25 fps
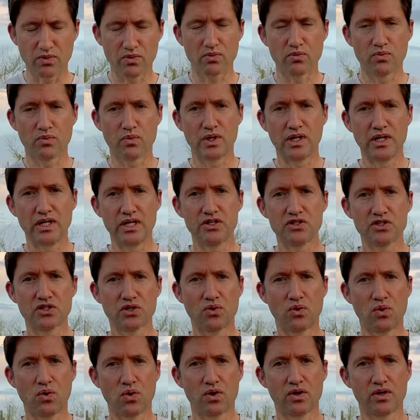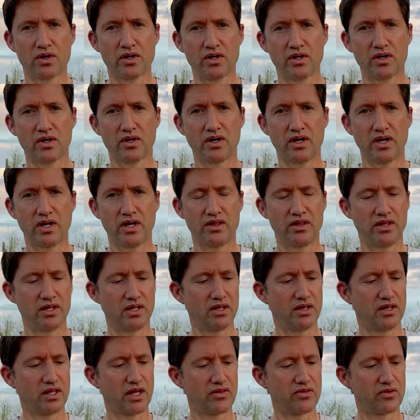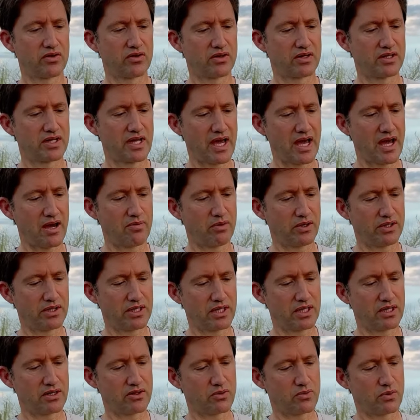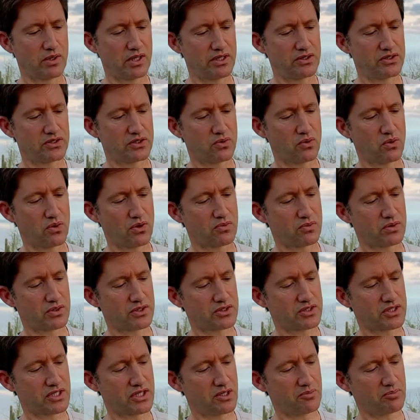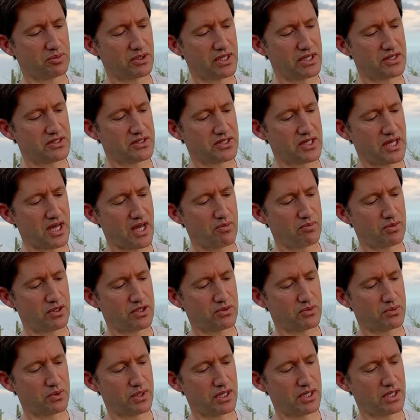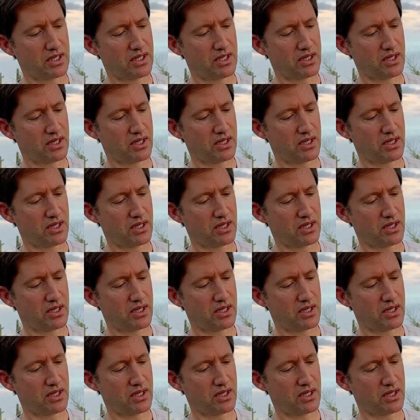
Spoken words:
release cord and the leather tab at the end of the release cord, we're just going to place that between